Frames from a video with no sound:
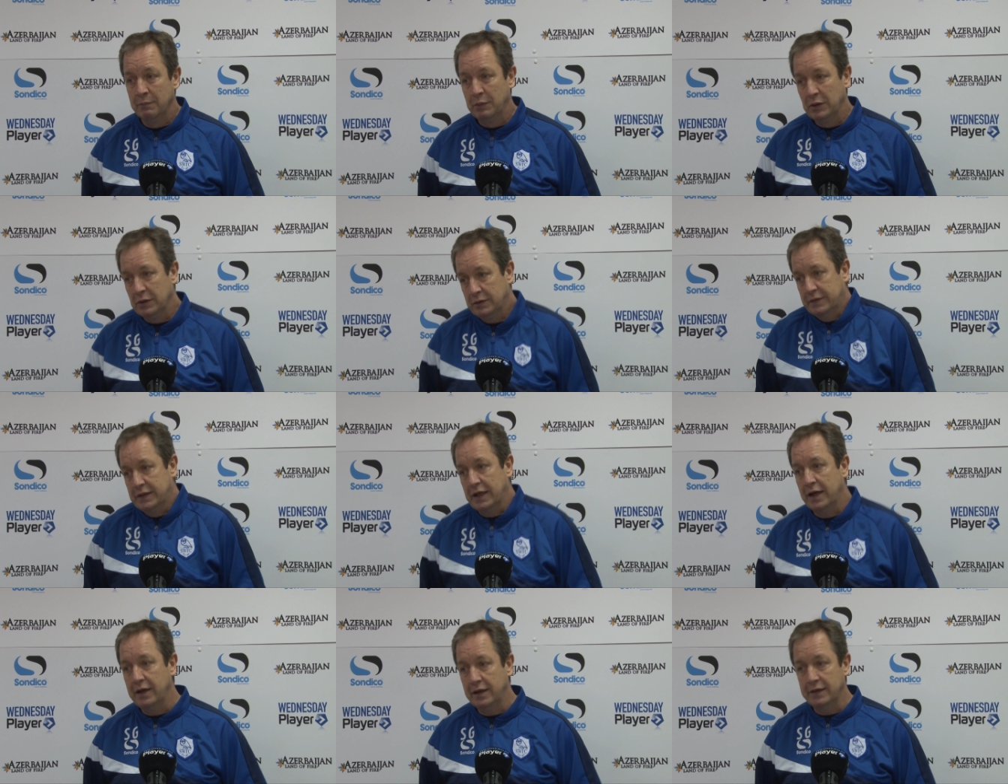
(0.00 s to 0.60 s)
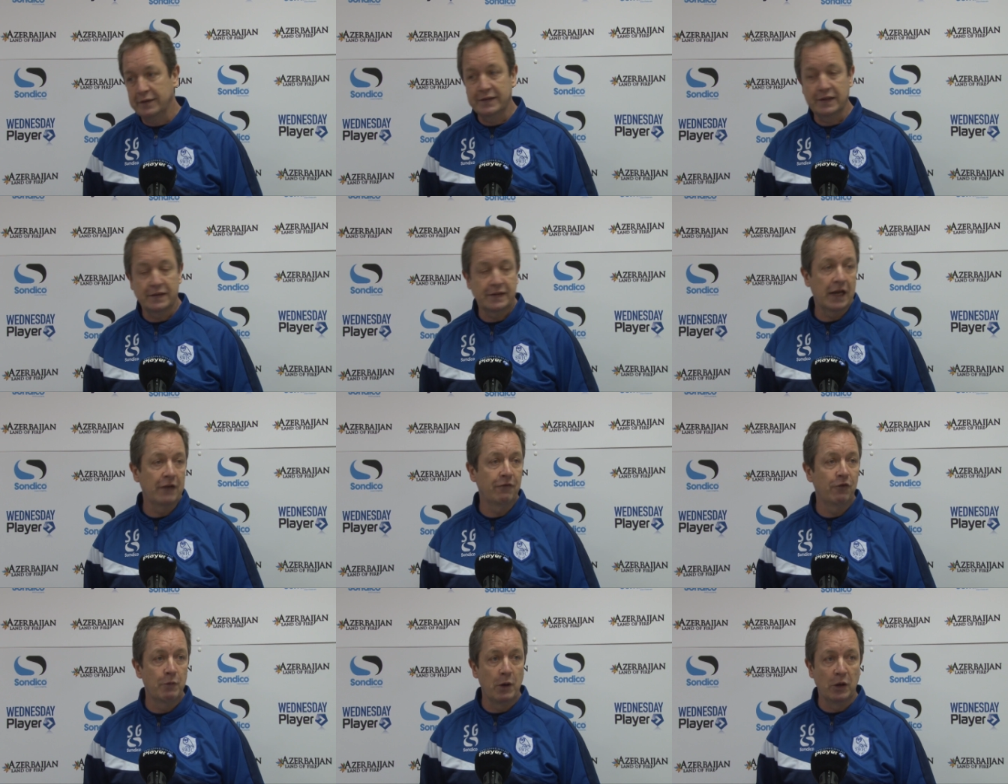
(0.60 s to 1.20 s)
But uh, it's the
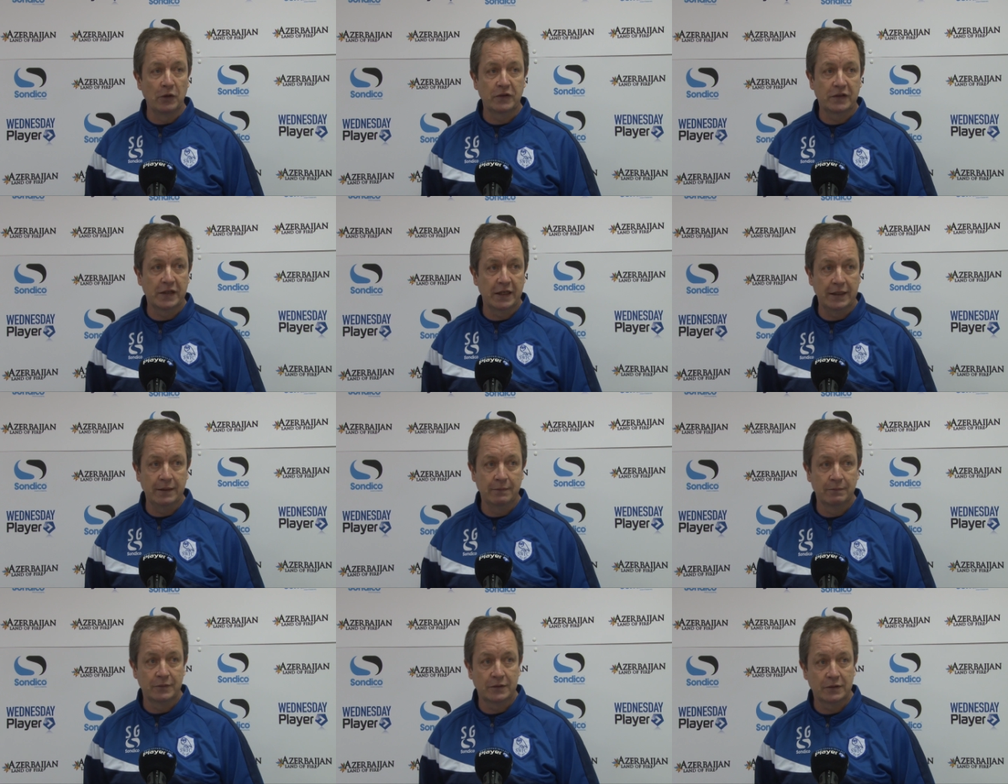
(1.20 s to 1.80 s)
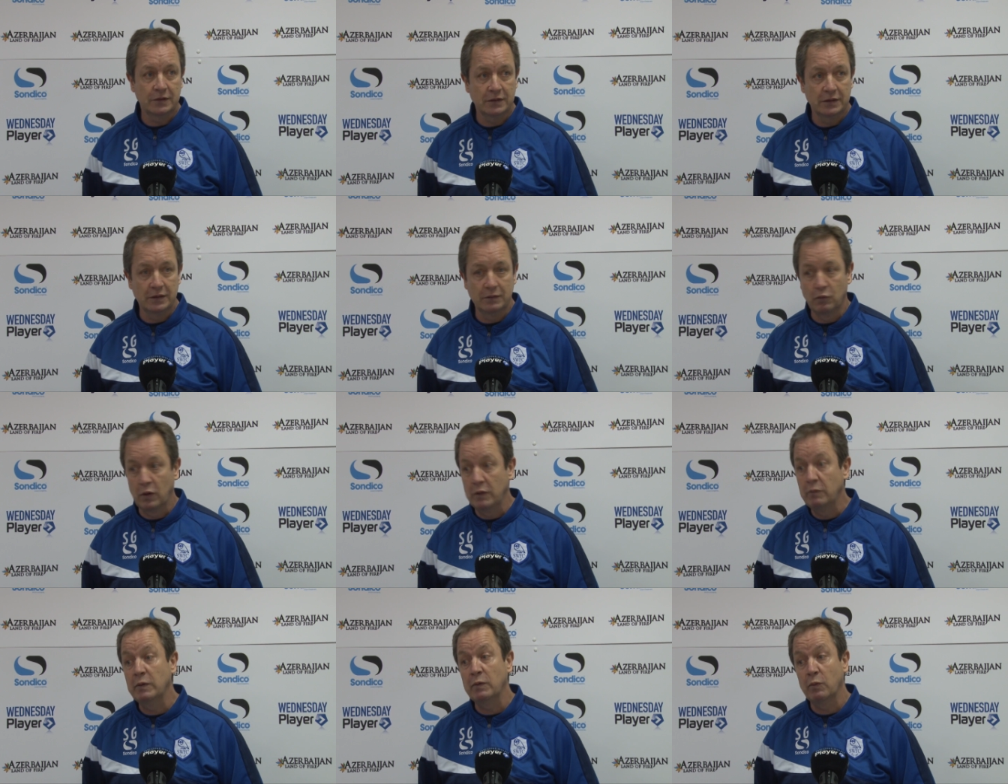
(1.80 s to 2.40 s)
same for both teams.
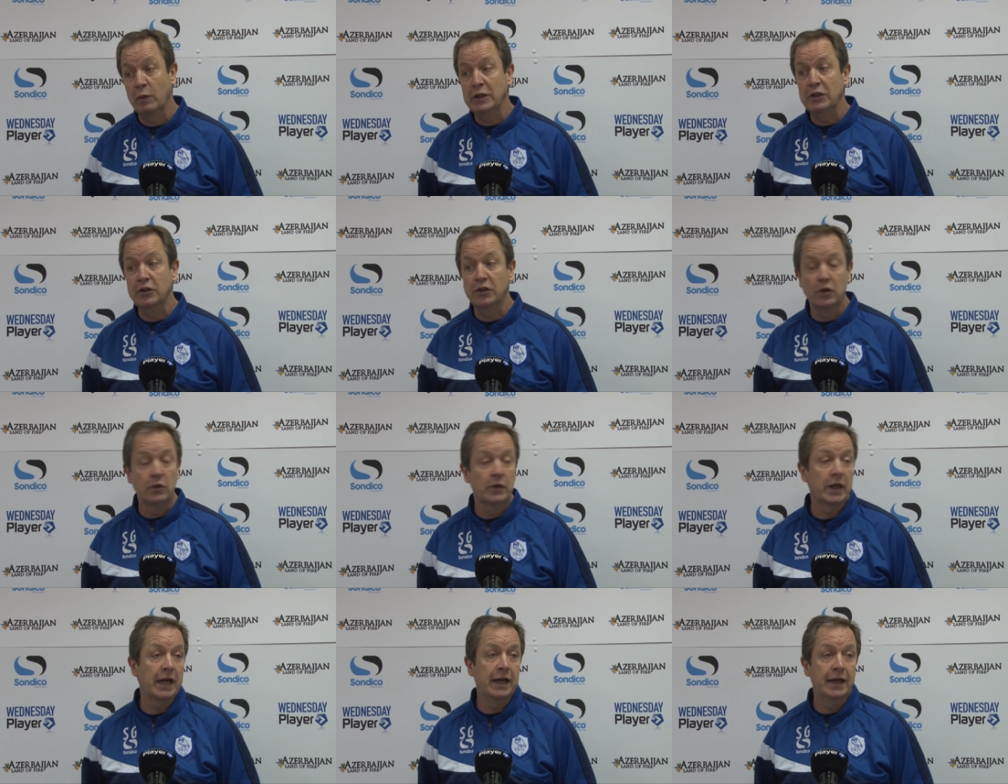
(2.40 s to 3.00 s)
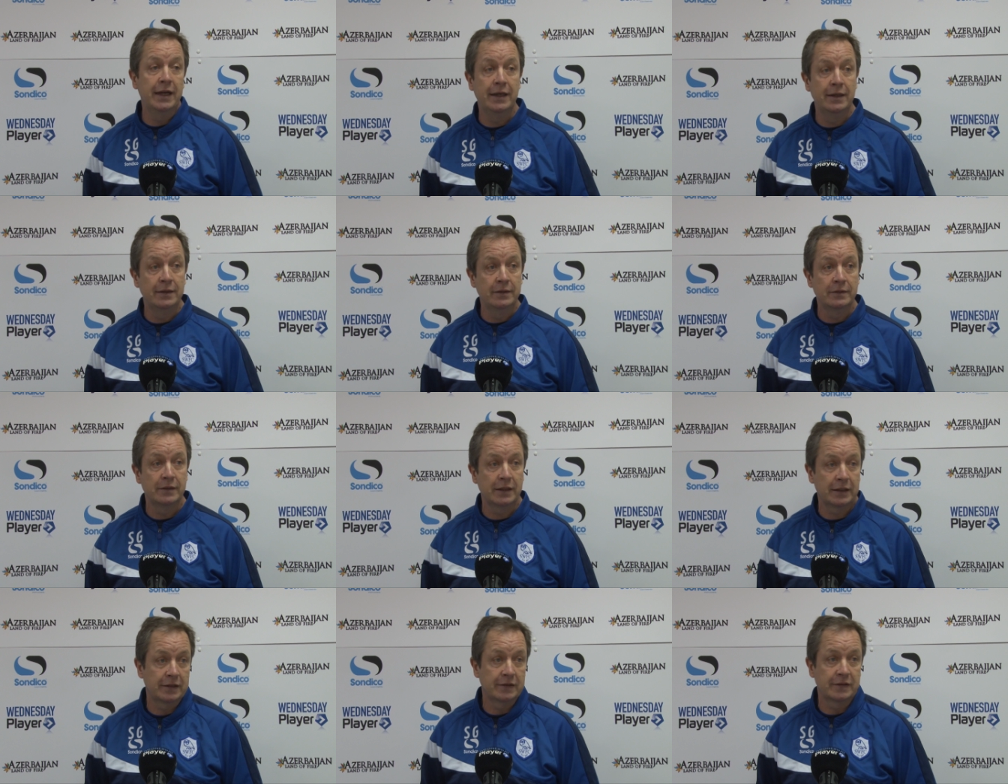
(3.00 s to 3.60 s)
And when when you do get
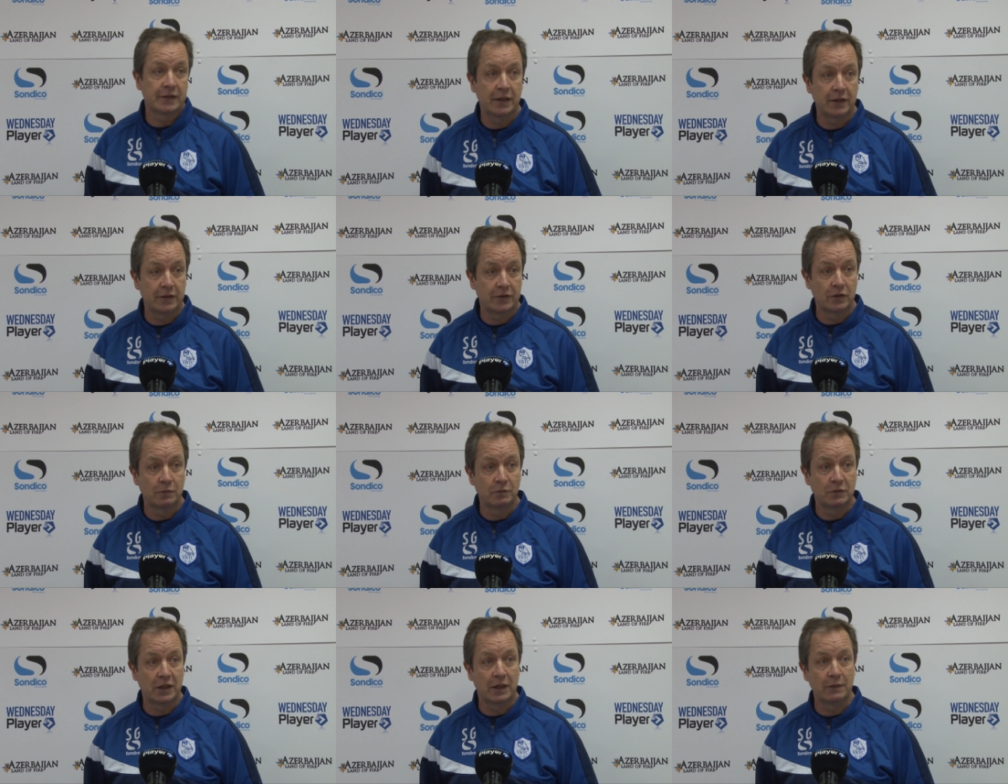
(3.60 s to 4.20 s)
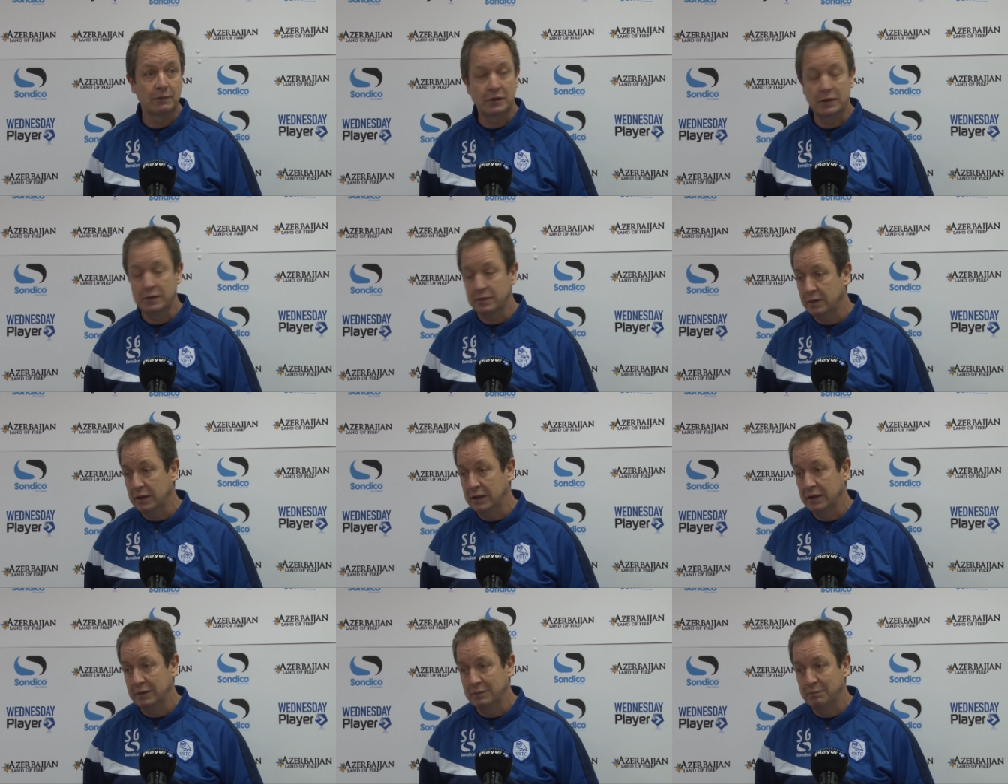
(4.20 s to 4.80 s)
in, like I say, sometimes it,
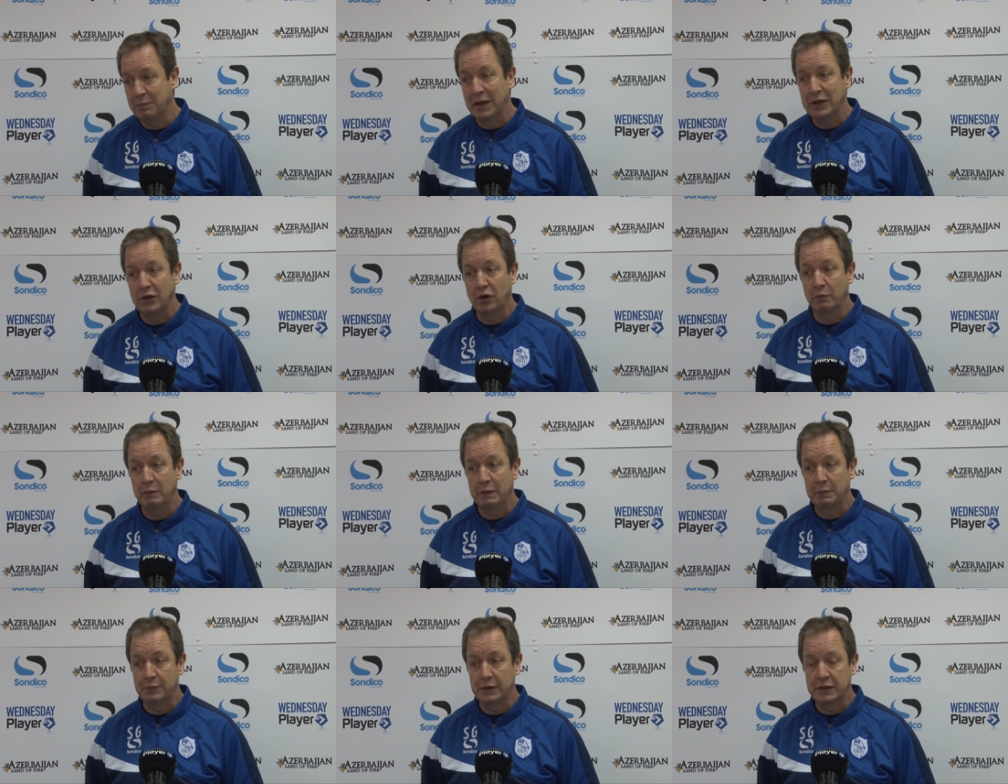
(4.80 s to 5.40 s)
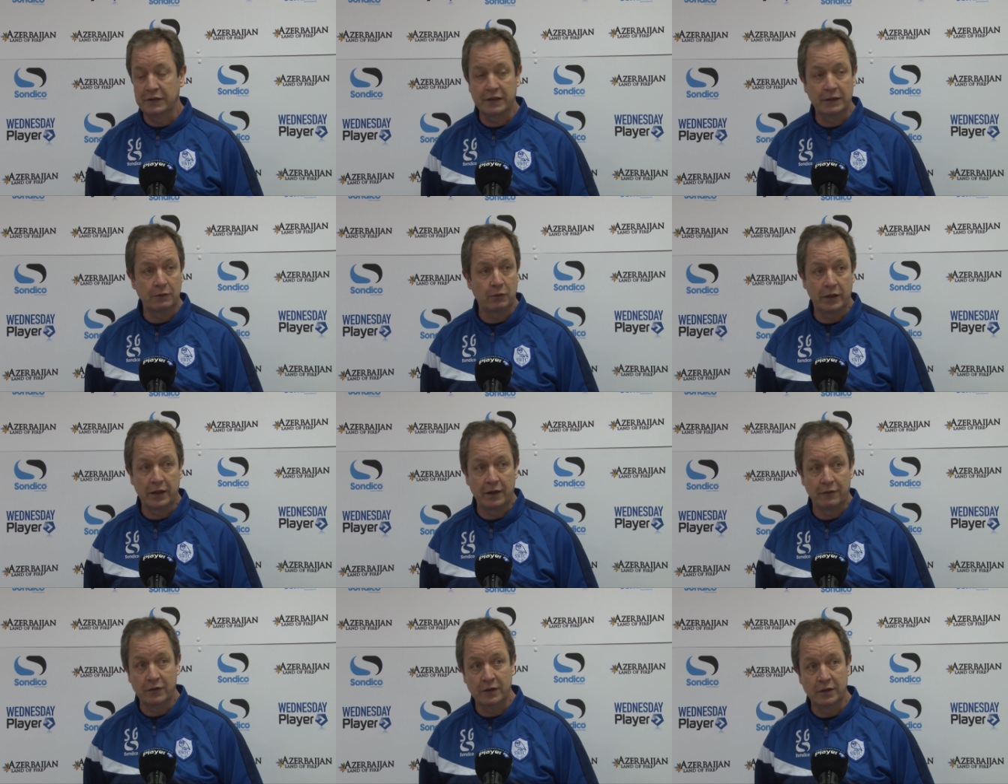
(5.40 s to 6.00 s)
it might not be pretty,
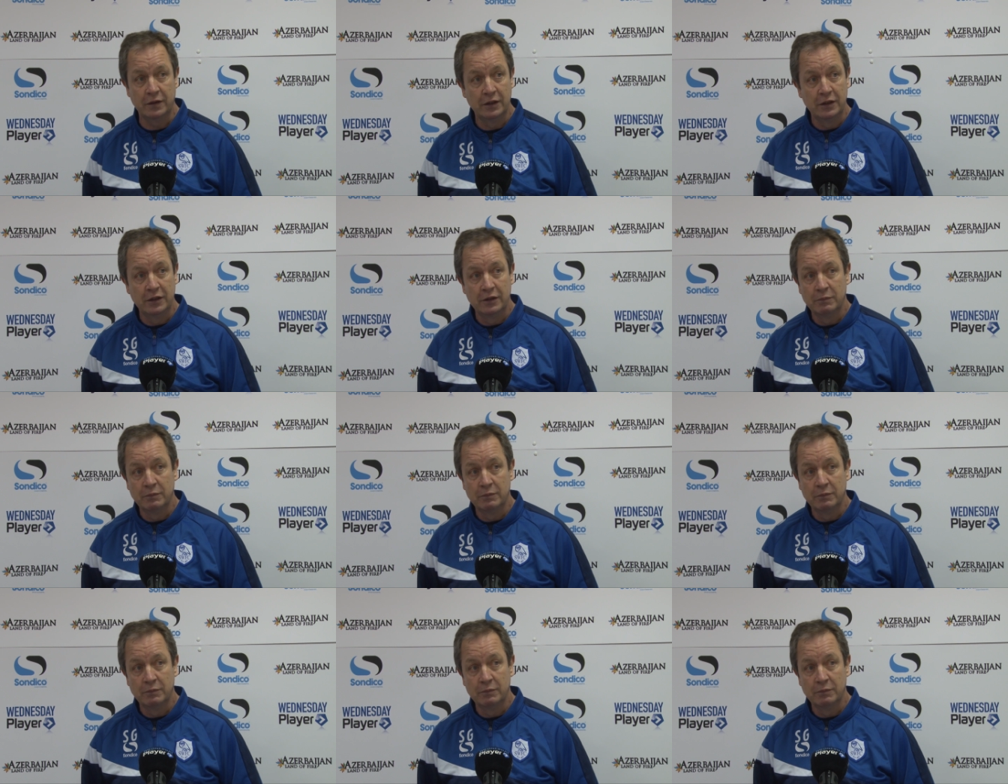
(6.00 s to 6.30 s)
whatever.